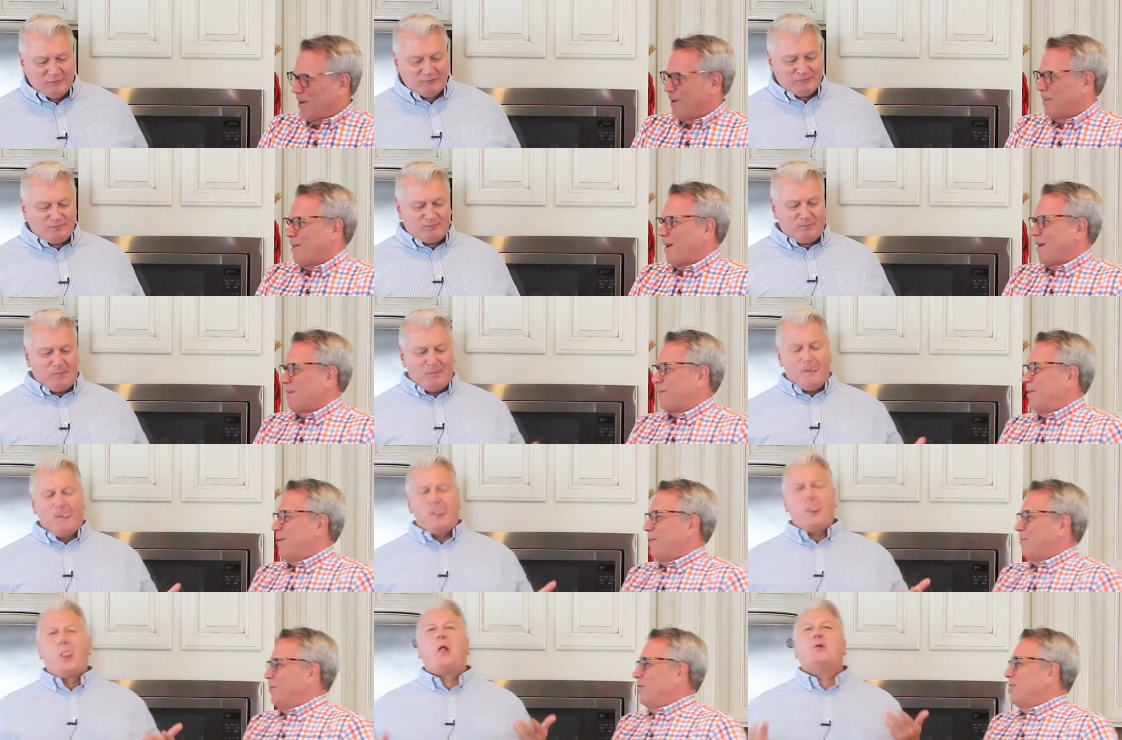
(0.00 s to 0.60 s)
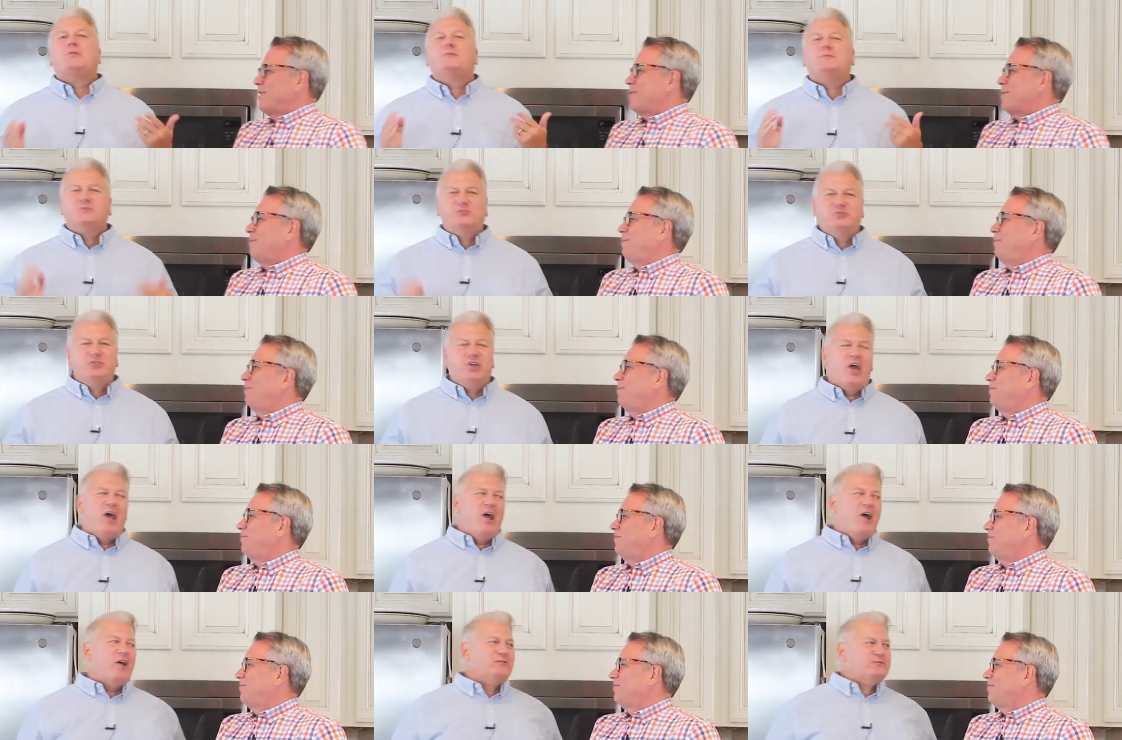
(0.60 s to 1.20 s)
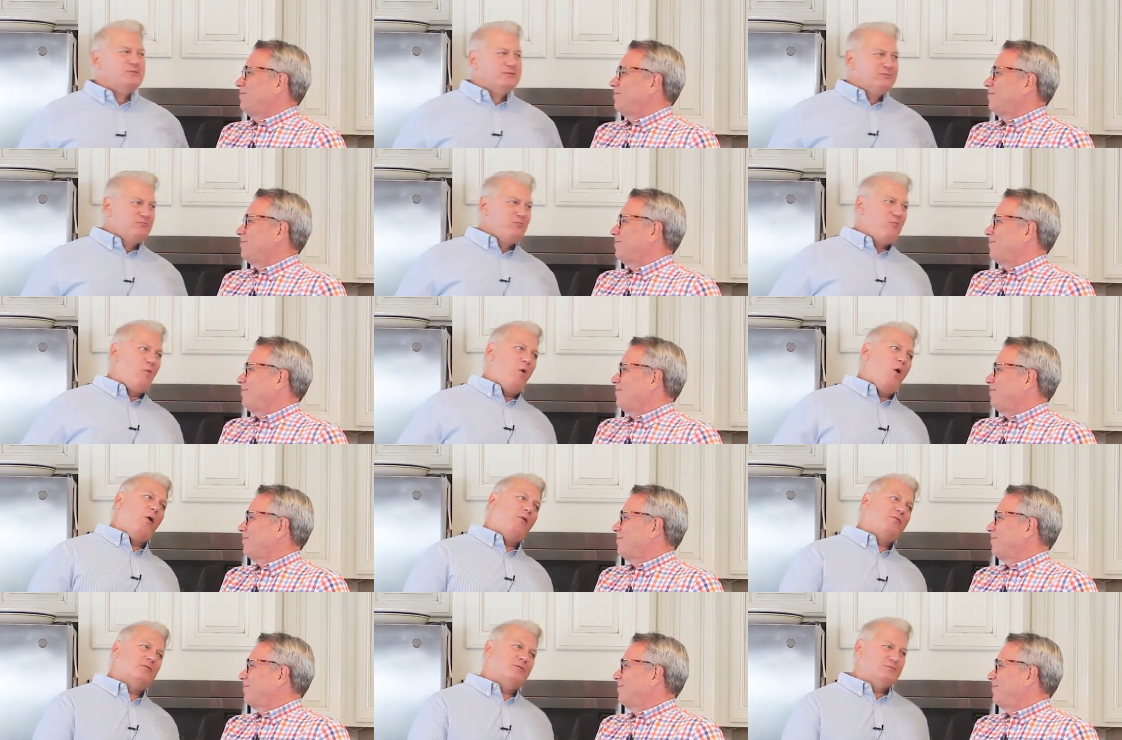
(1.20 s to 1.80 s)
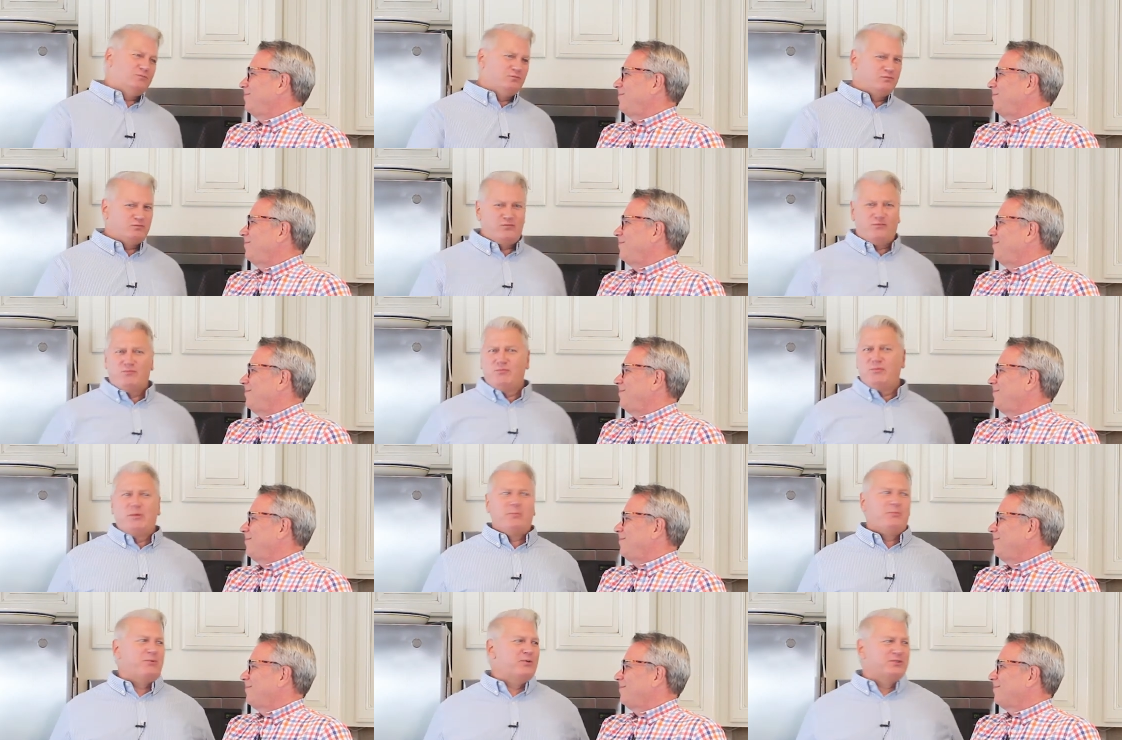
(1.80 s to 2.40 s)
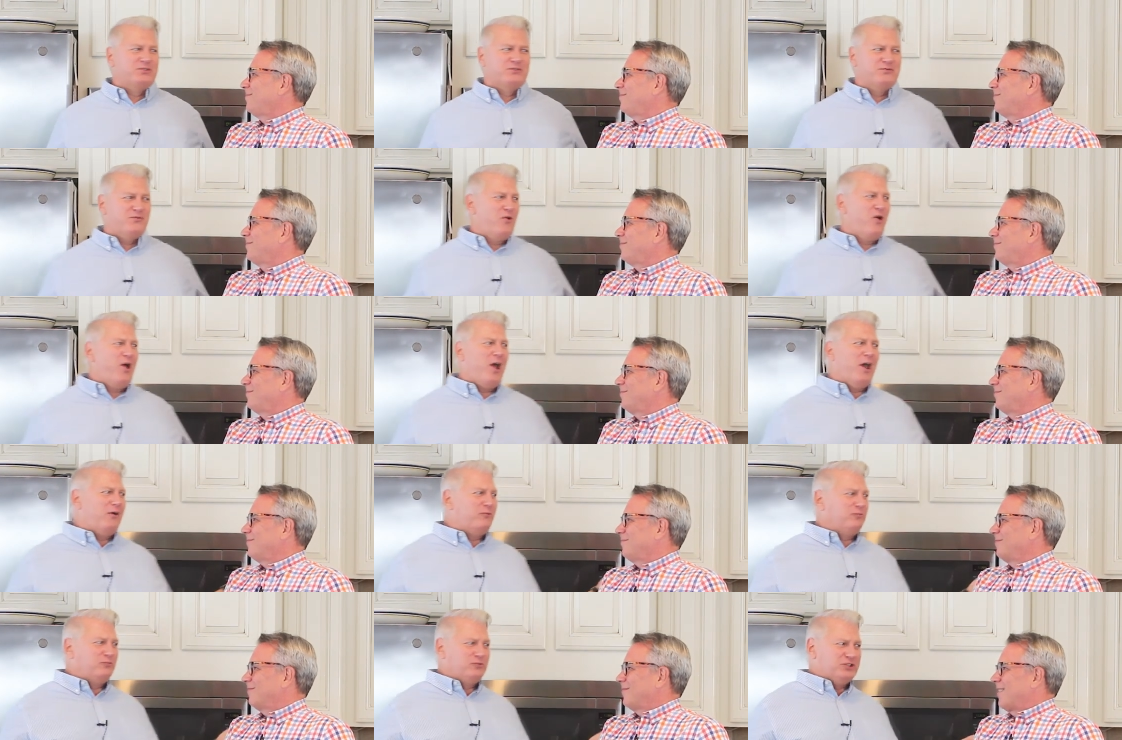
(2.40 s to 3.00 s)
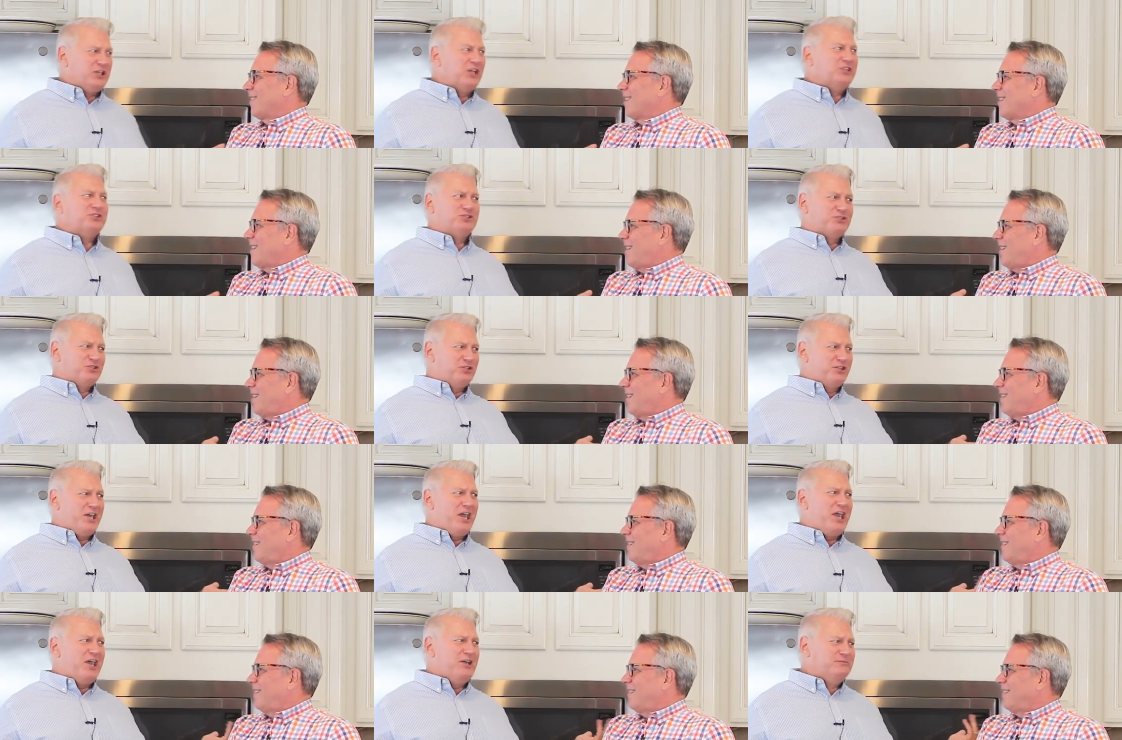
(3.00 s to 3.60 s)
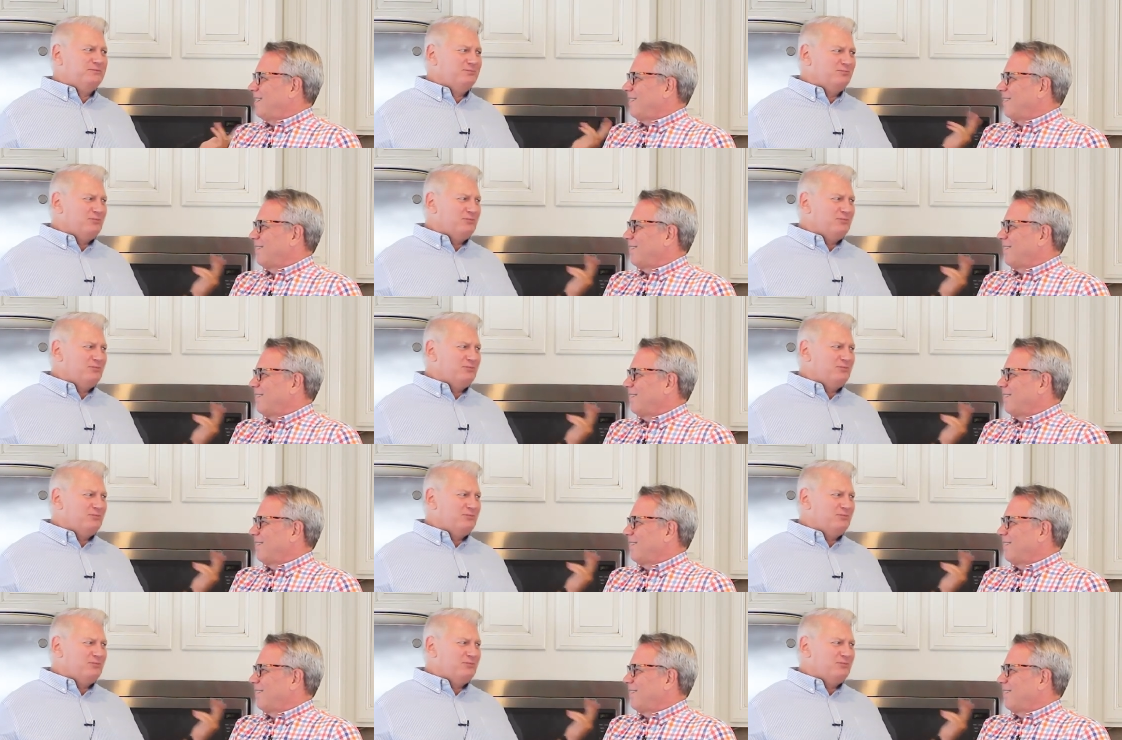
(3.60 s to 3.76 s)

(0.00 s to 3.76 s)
Speaker 1: Bring back memories. Yeah, memories of what? Yesterday?